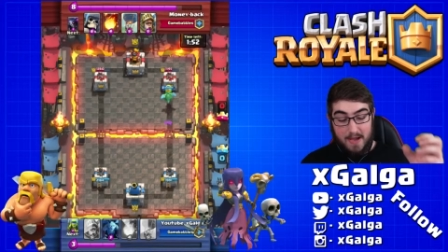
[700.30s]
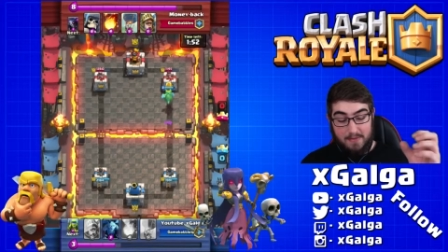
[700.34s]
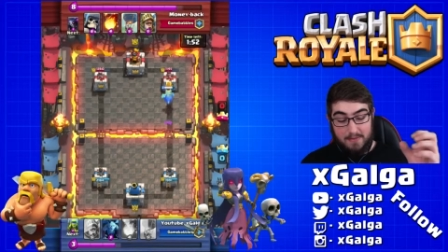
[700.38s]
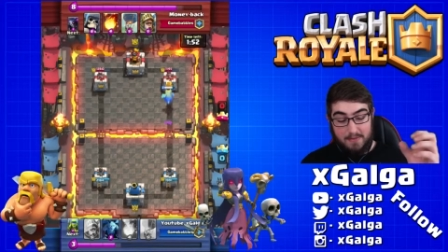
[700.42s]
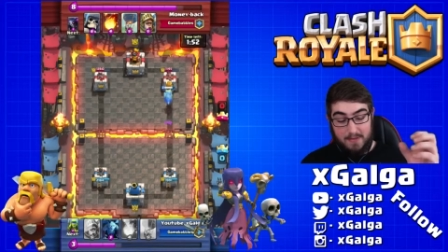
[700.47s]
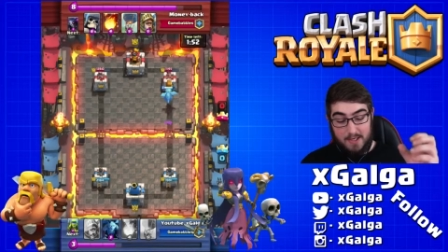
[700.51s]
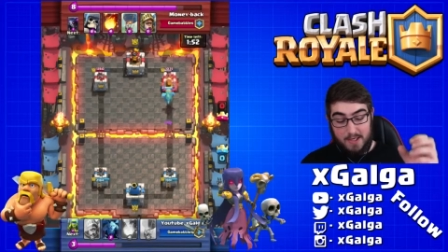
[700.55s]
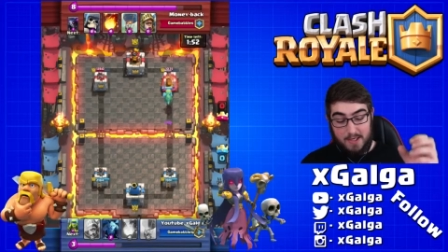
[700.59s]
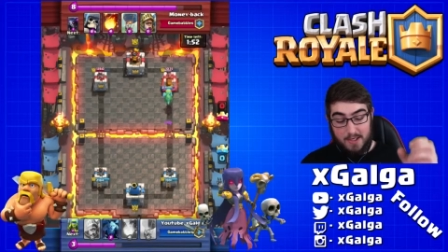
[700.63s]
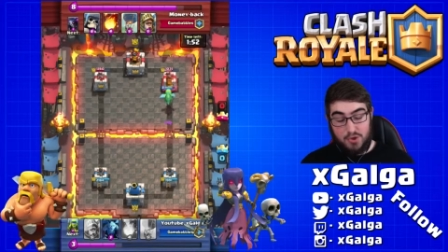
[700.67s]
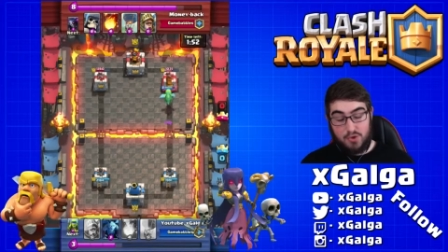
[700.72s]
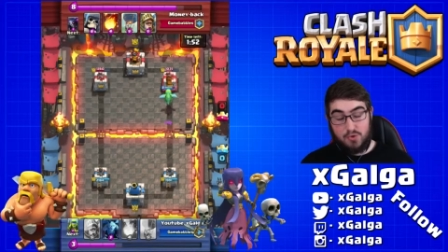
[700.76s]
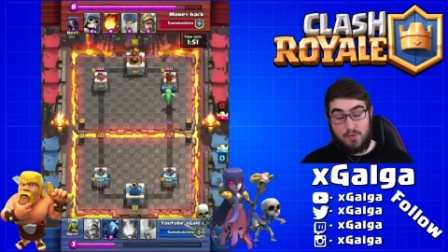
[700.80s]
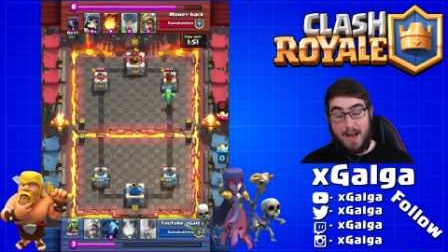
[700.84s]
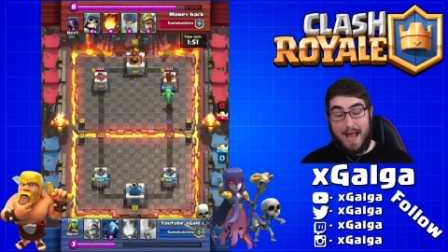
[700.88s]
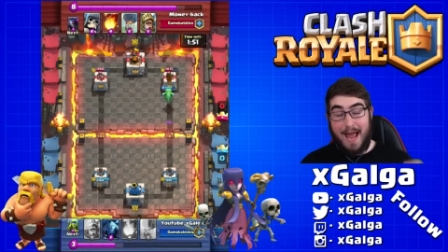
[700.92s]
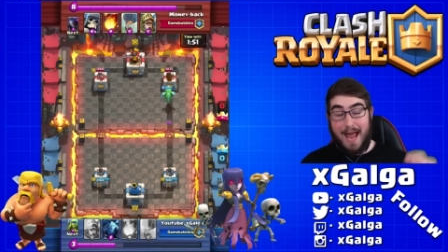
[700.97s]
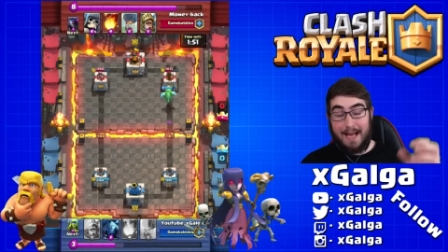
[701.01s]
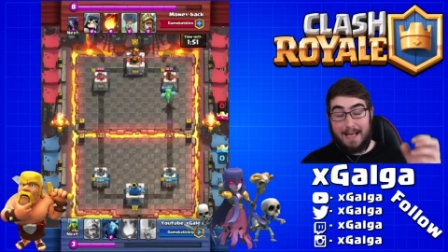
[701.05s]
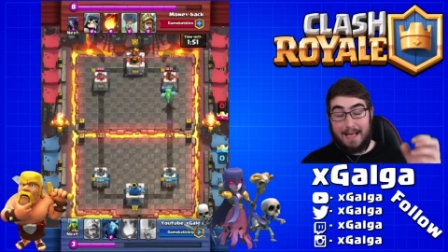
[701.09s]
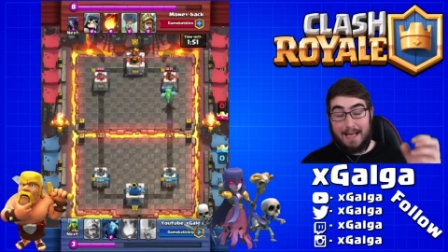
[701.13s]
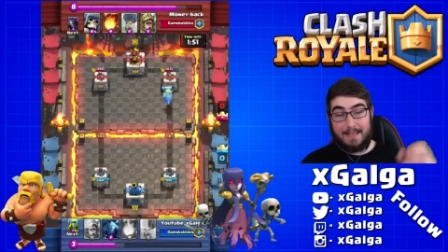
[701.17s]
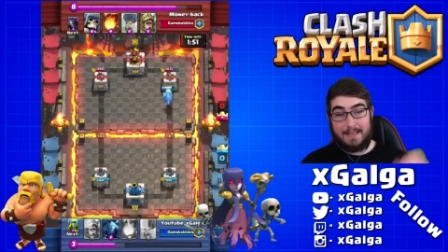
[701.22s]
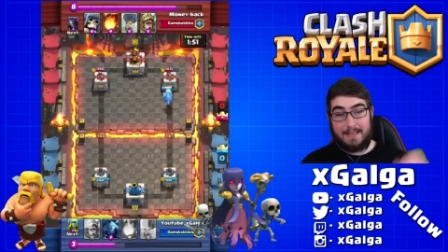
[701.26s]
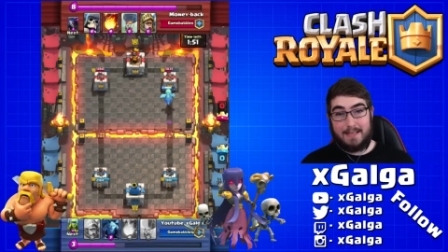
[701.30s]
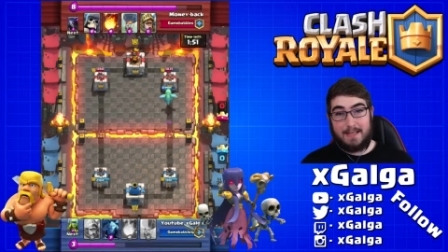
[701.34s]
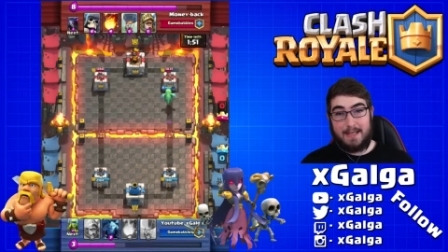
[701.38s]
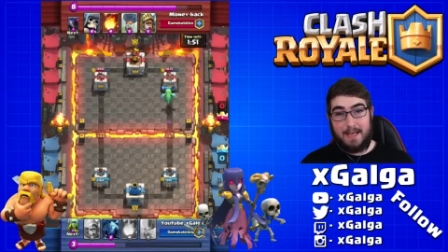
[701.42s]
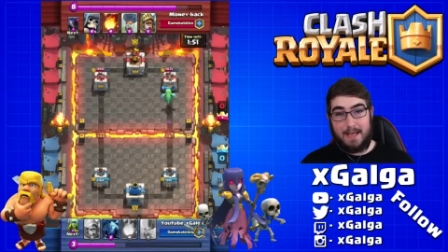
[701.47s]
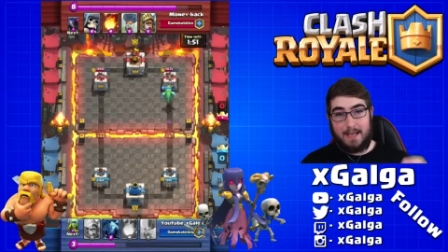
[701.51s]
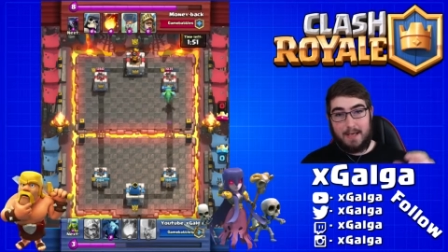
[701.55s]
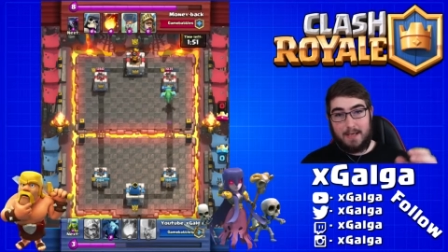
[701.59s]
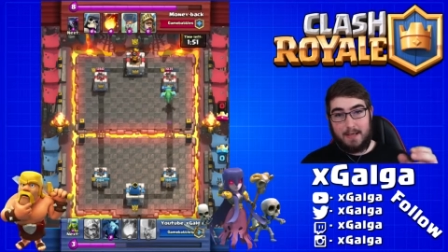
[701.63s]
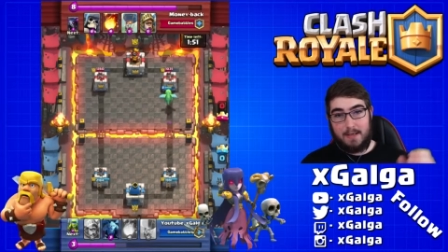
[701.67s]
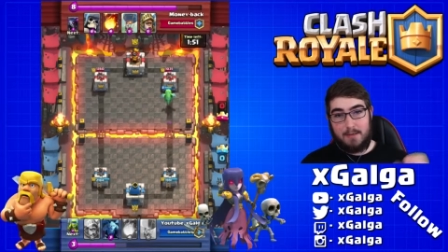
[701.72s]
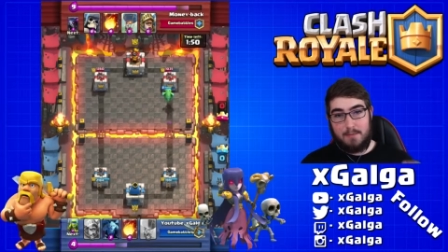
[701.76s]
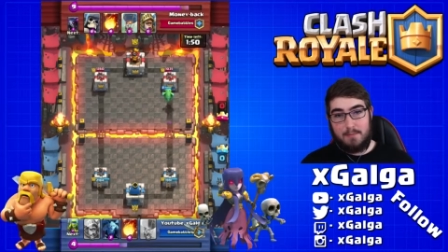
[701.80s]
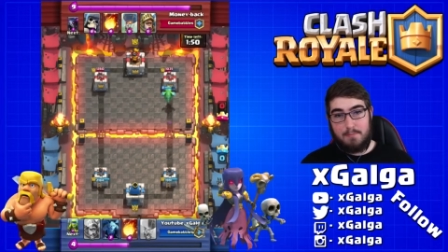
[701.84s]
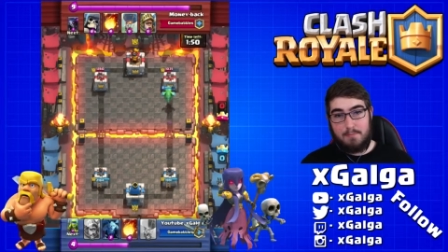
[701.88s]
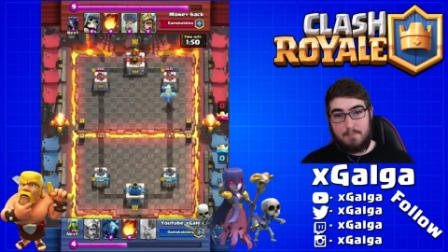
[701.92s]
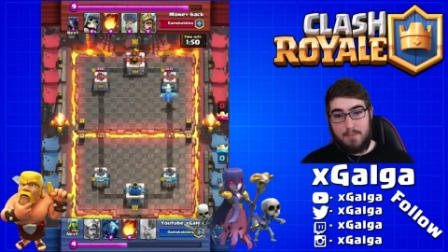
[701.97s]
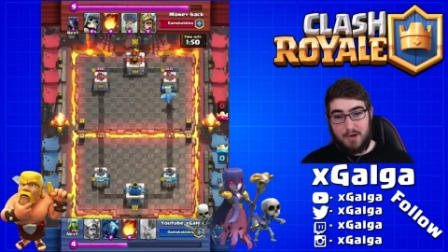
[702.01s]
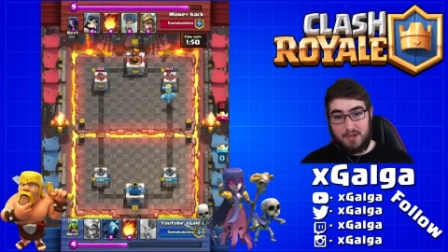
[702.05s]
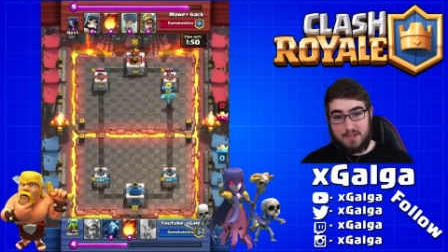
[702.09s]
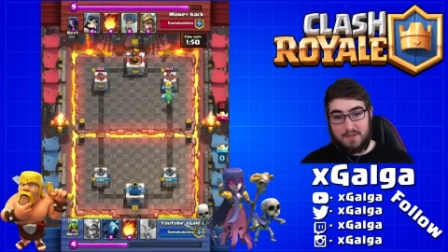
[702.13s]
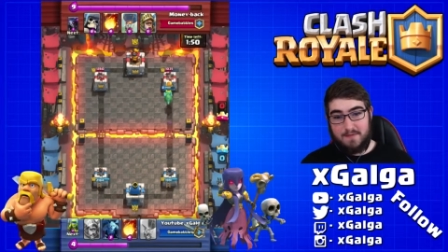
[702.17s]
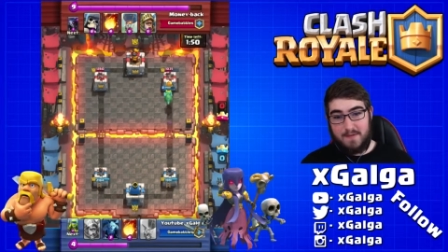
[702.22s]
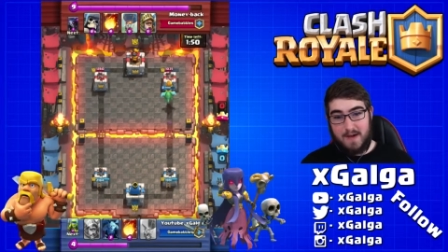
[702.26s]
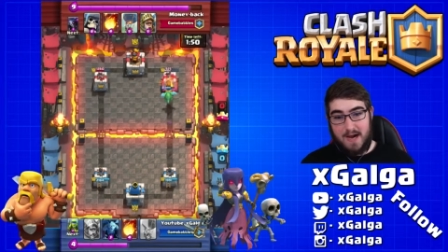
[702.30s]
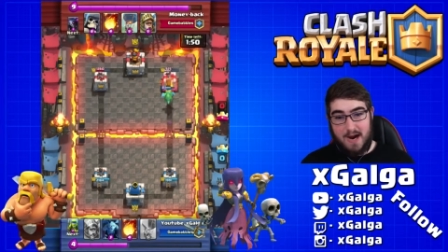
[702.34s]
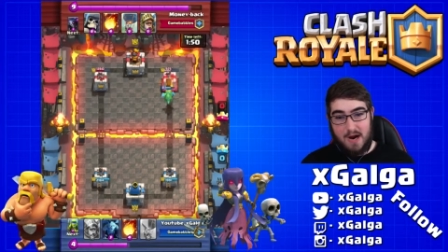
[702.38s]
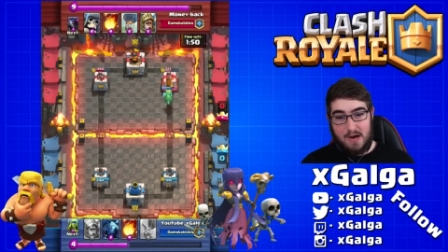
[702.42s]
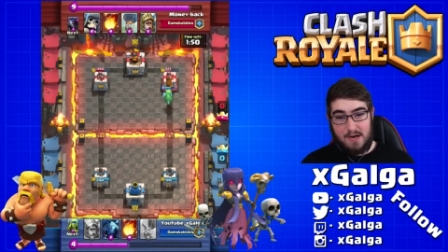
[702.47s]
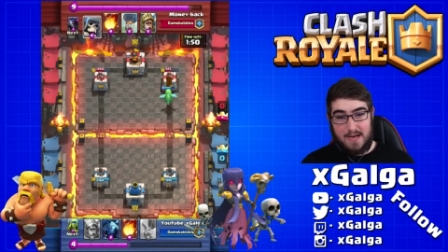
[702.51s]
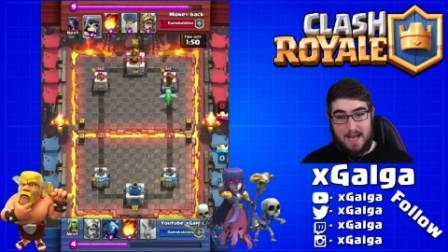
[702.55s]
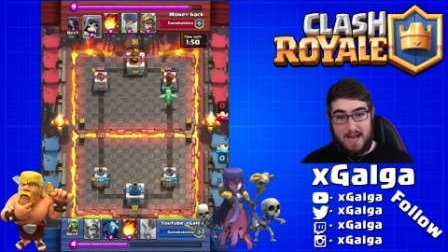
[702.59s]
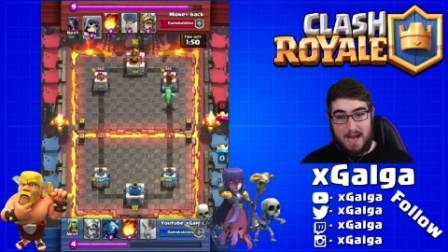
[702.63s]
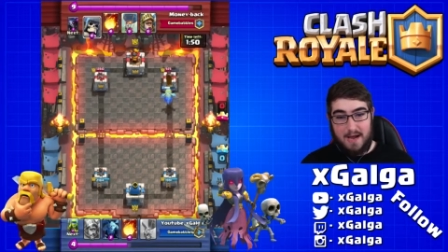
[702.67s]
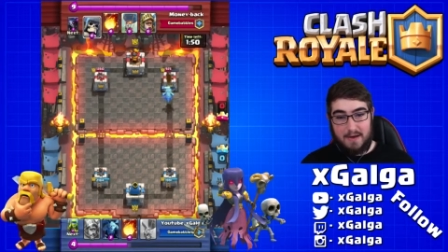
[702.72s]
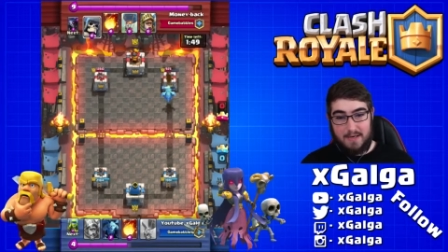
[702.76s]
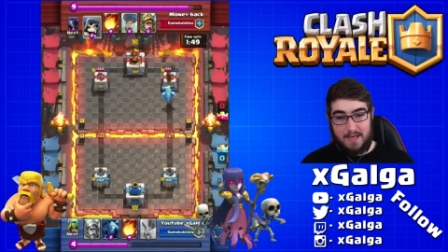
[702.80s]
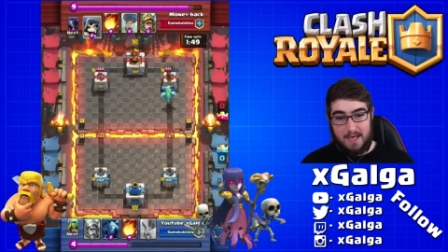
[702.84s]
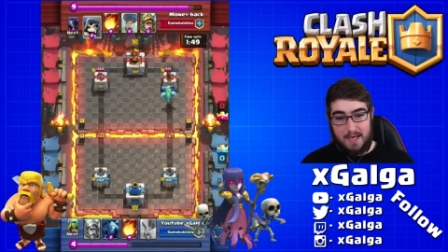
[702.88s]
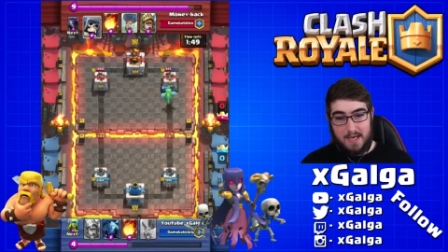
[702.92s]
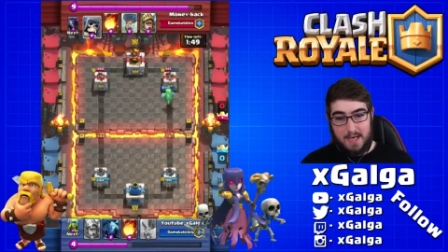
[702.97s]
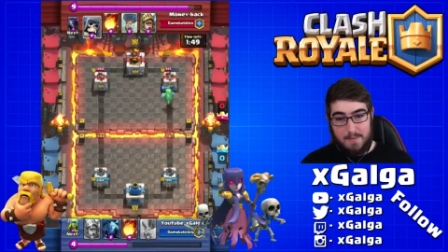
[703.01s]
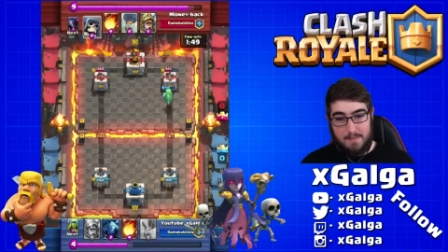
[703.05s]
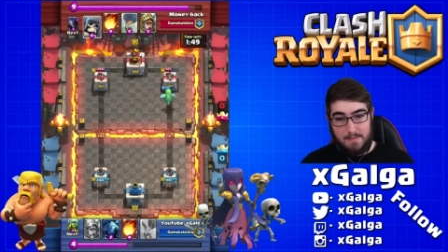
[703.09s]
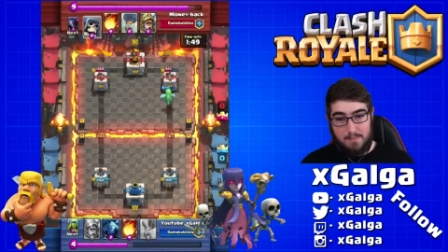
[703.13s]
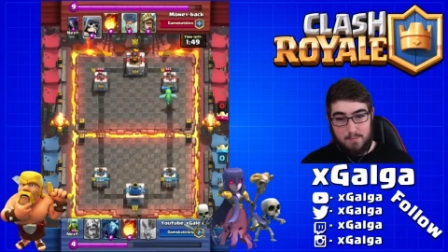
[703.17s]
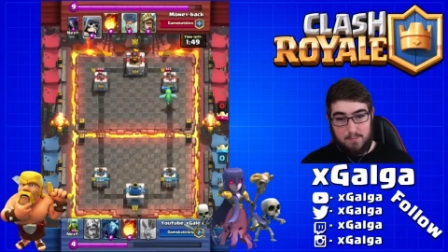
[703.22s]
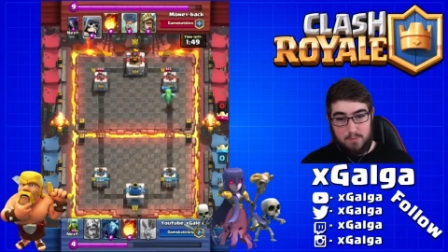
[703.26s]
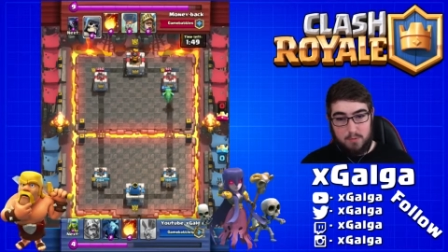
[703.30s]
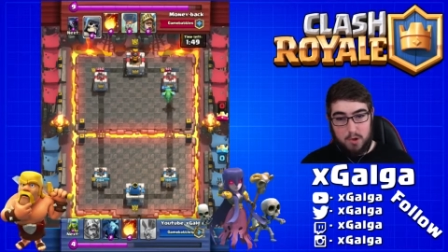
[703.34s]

that the dragon can burst fire down any